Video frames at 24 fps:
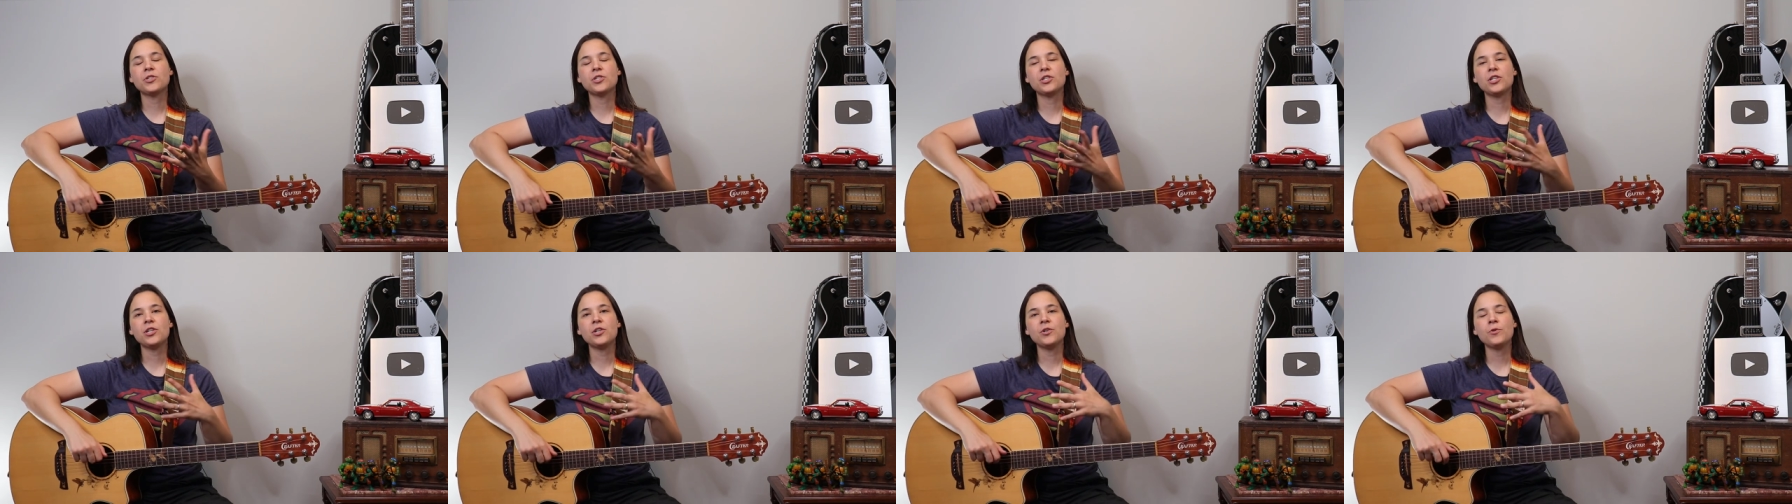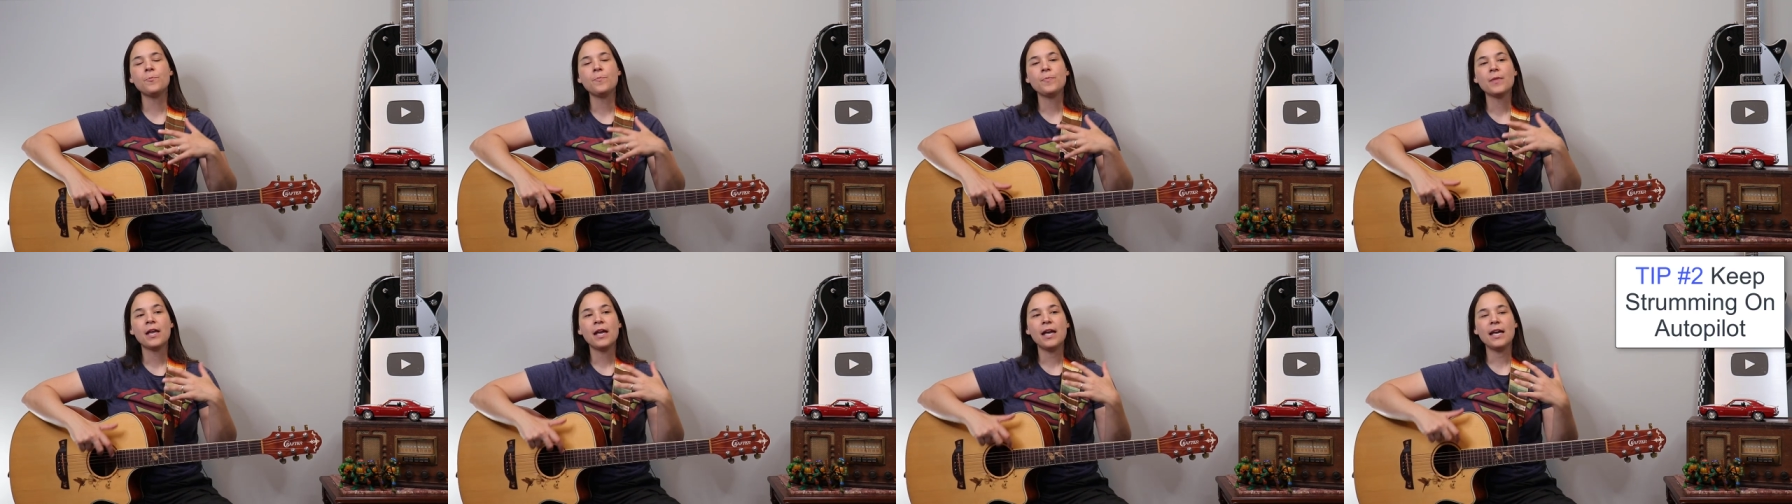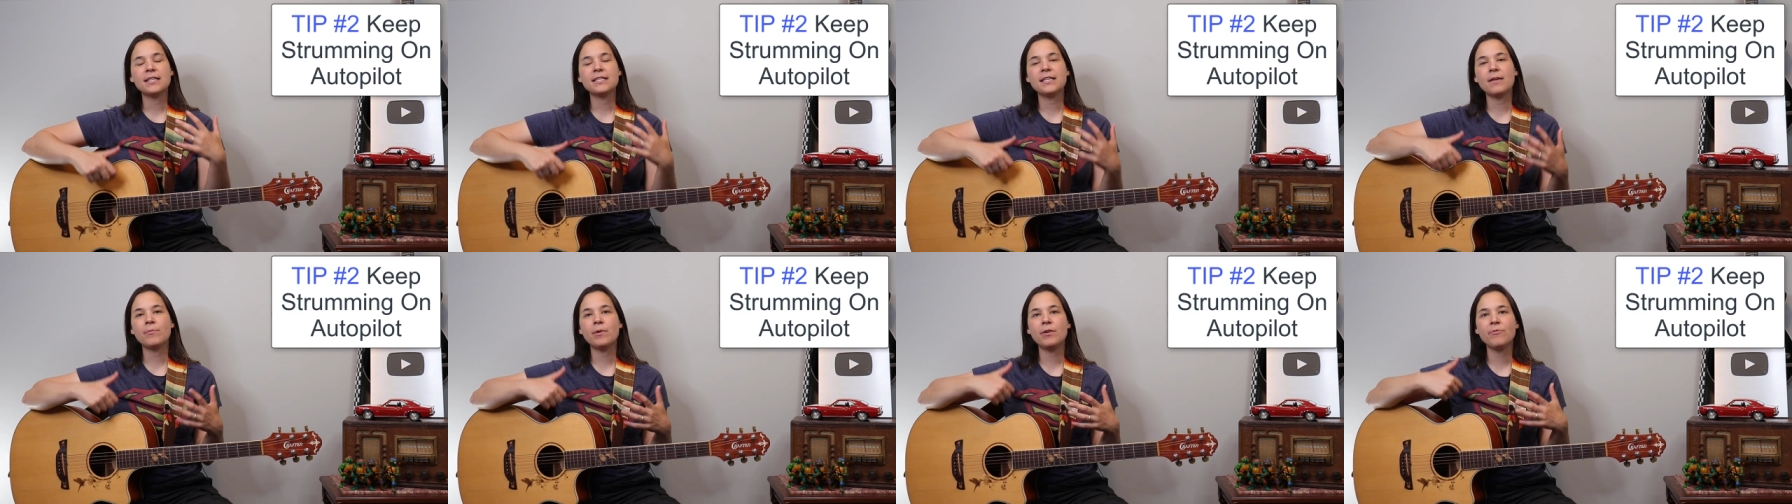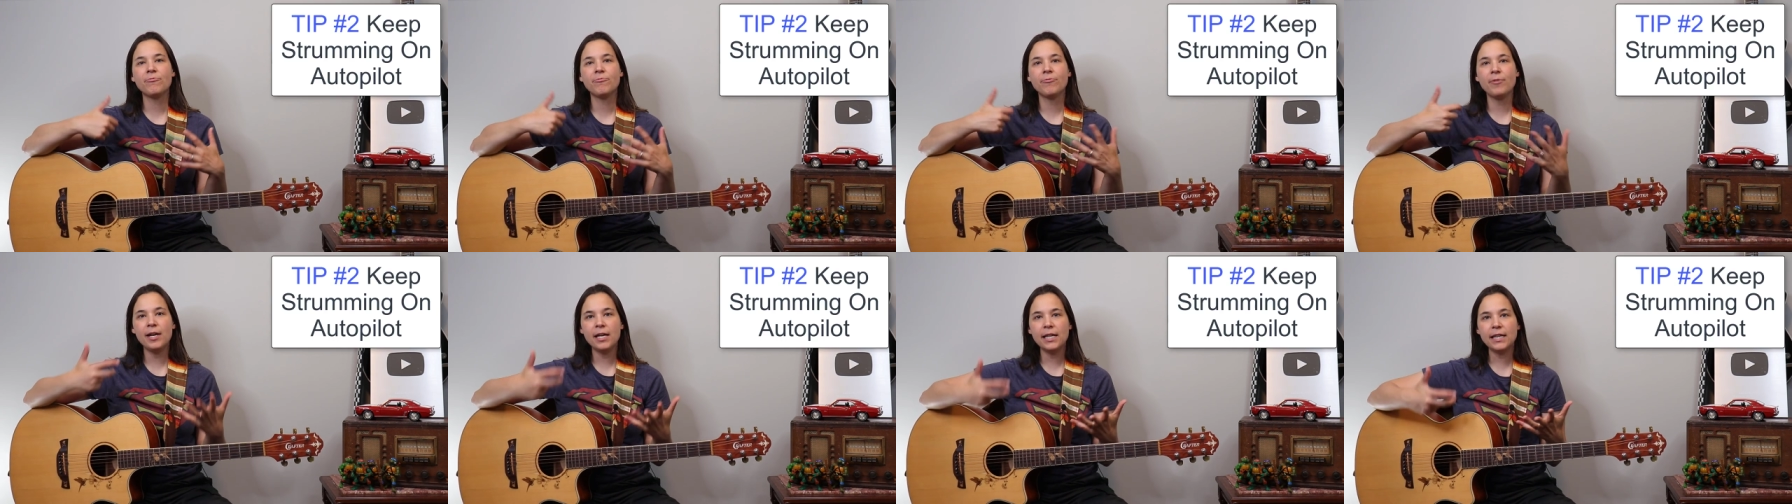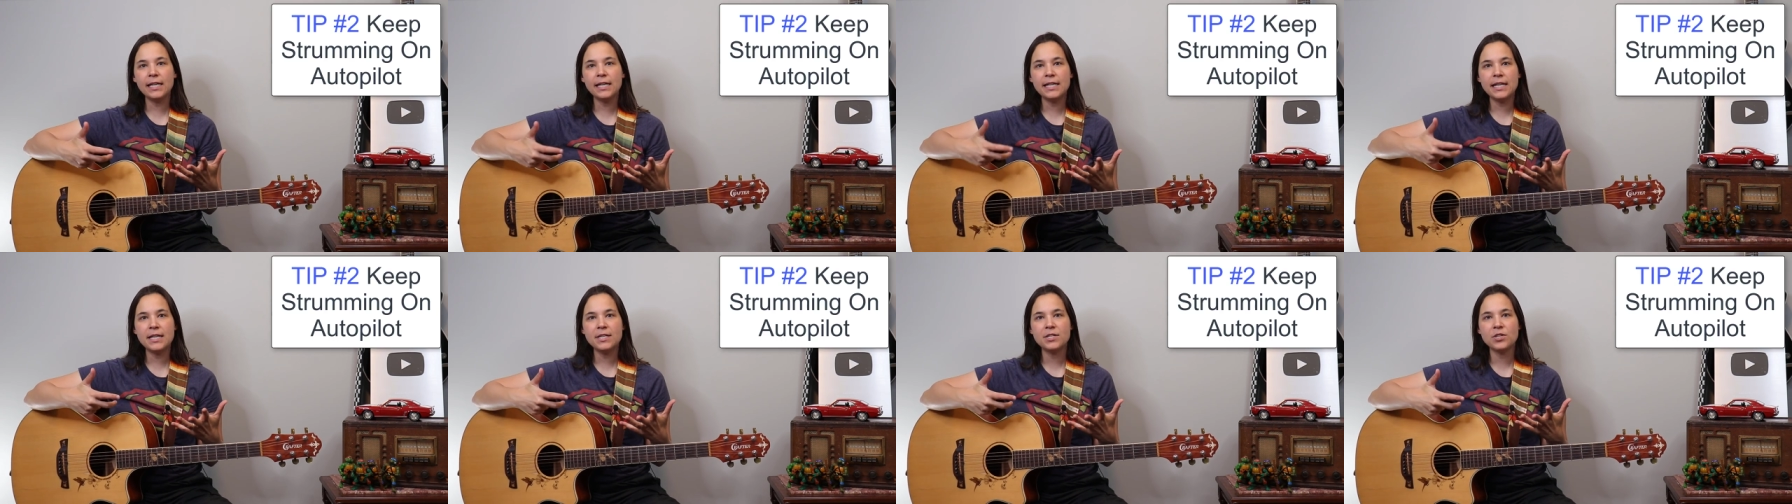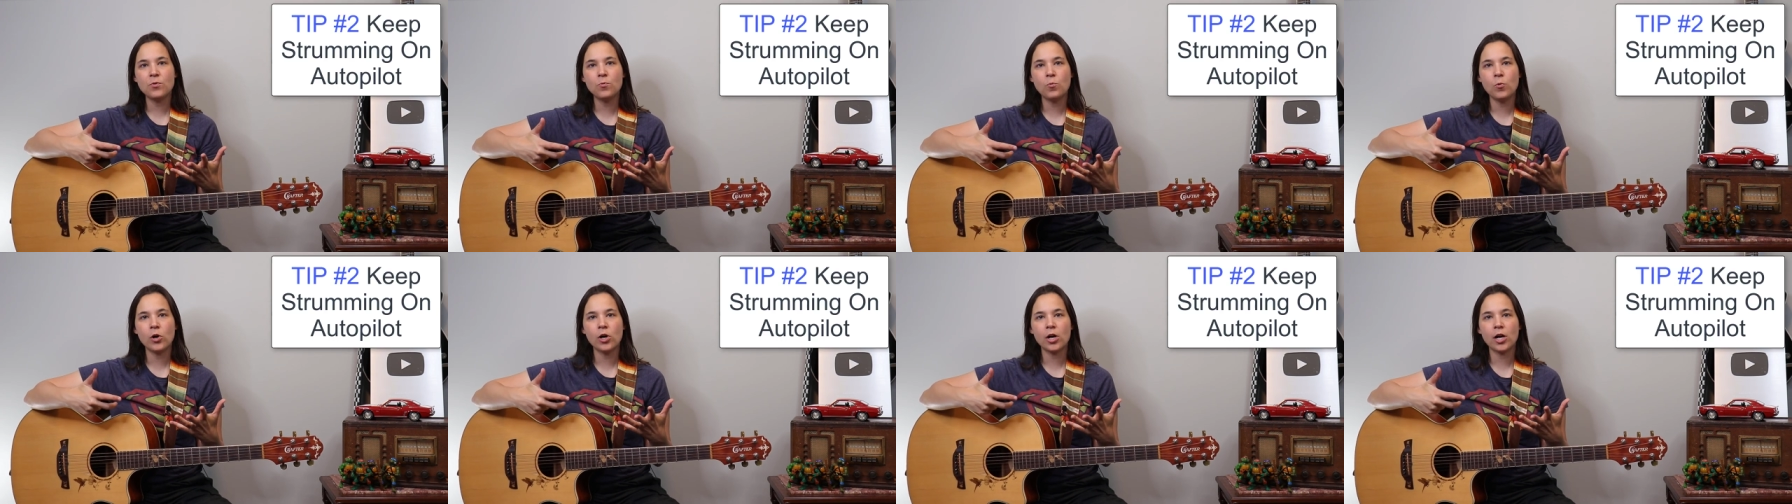two is that we really need
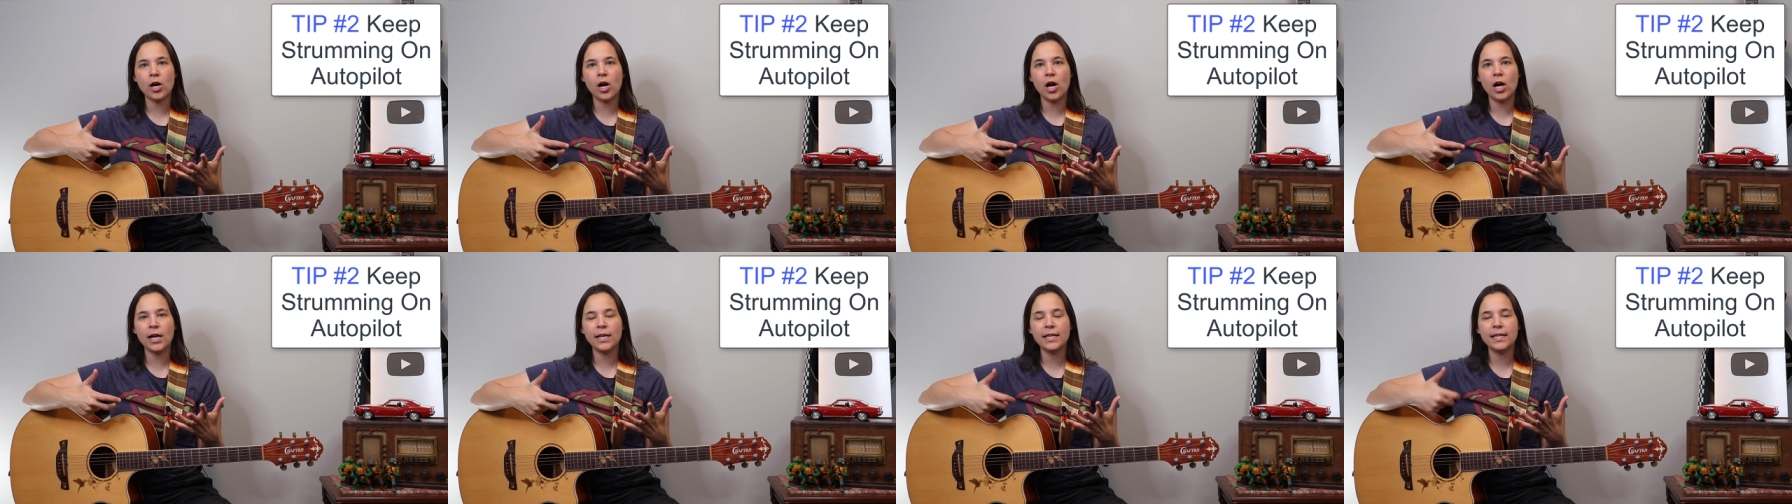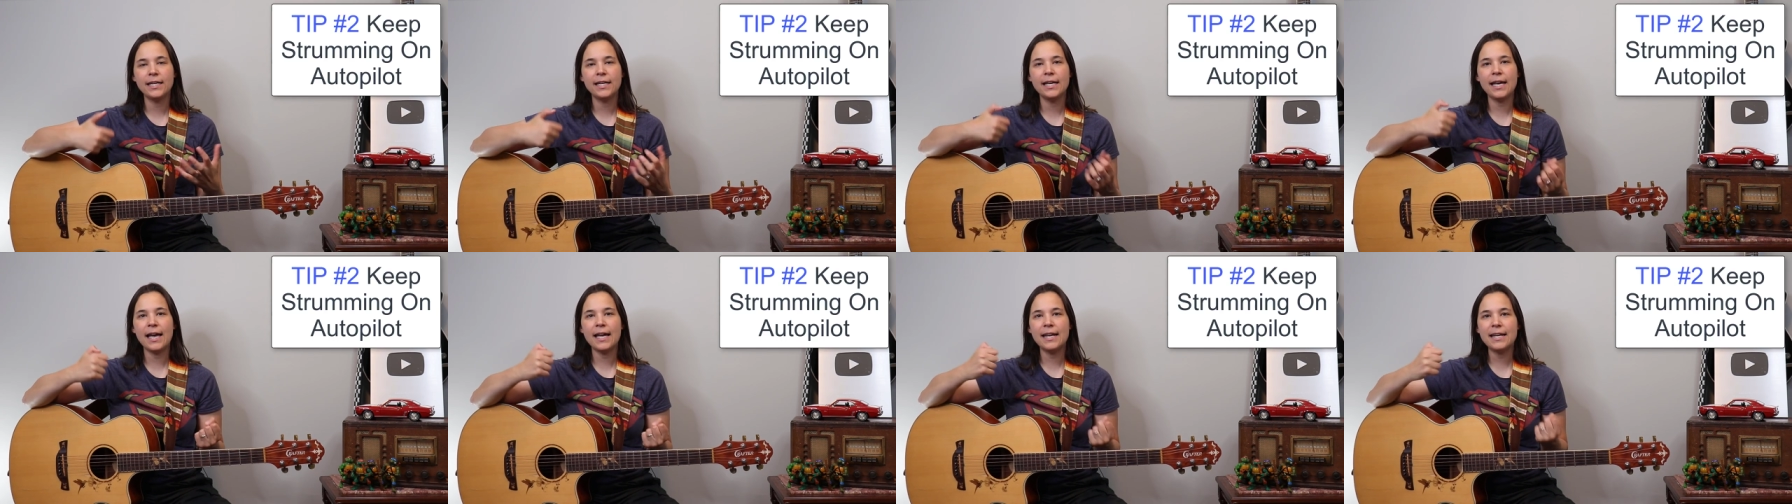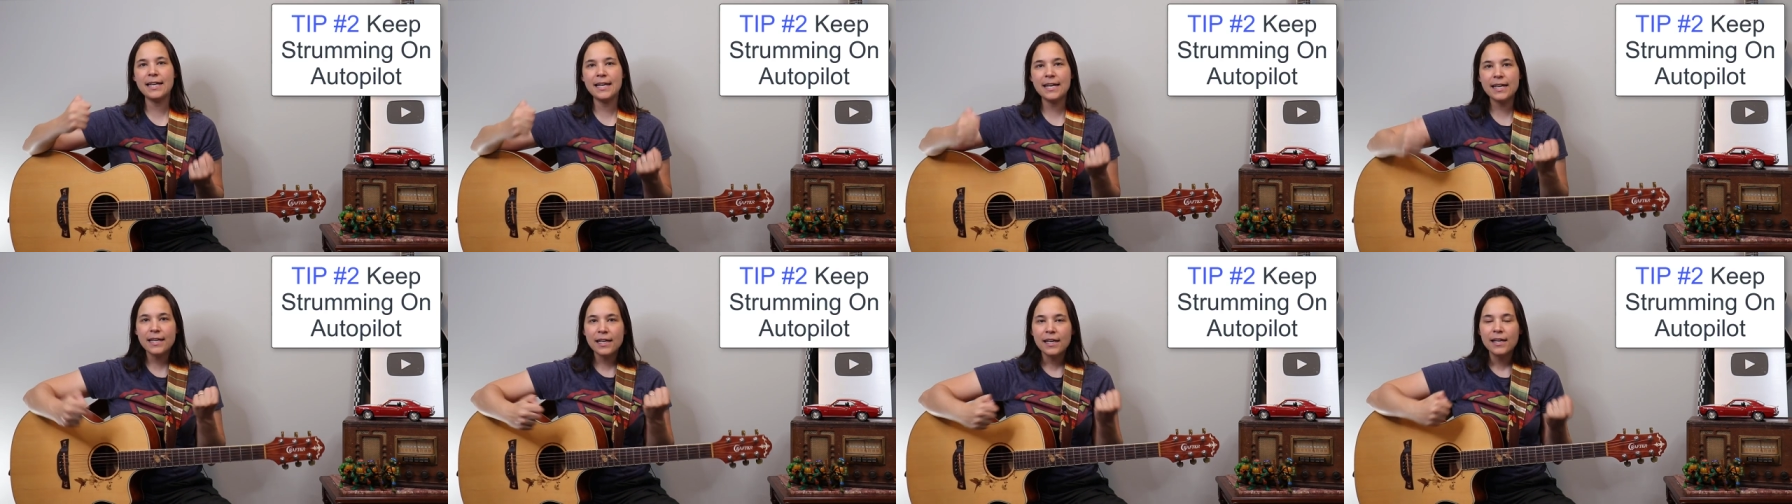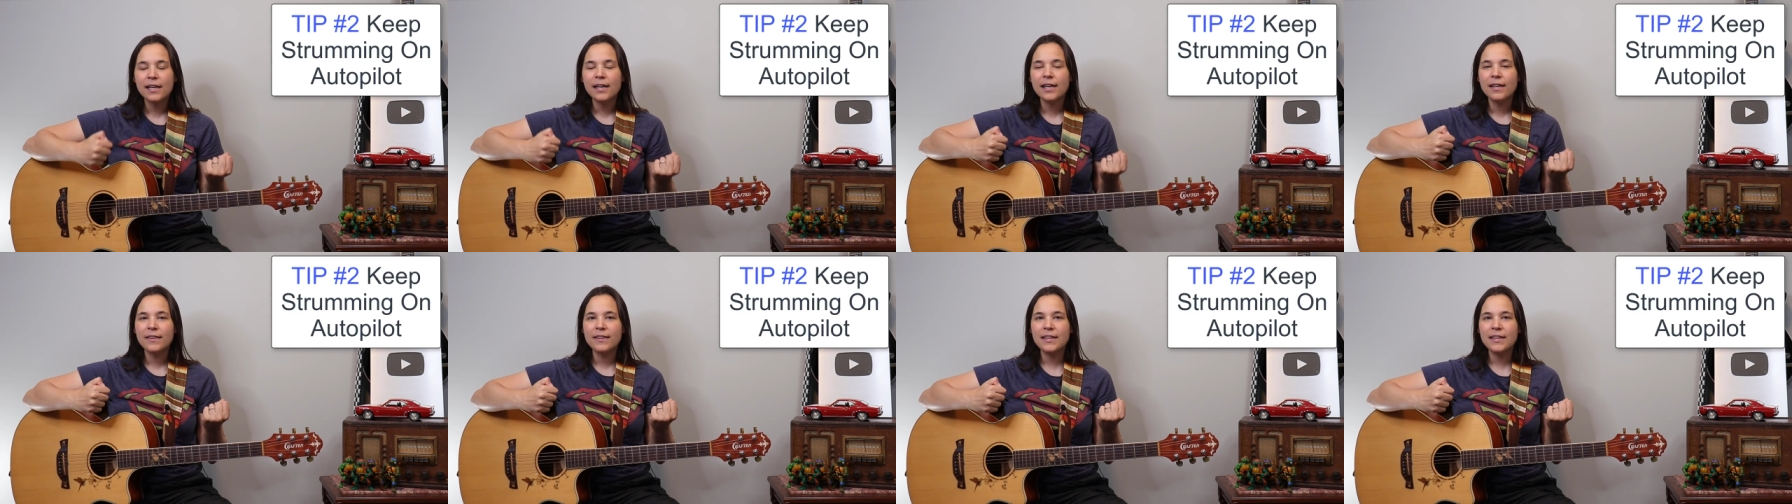to work on getting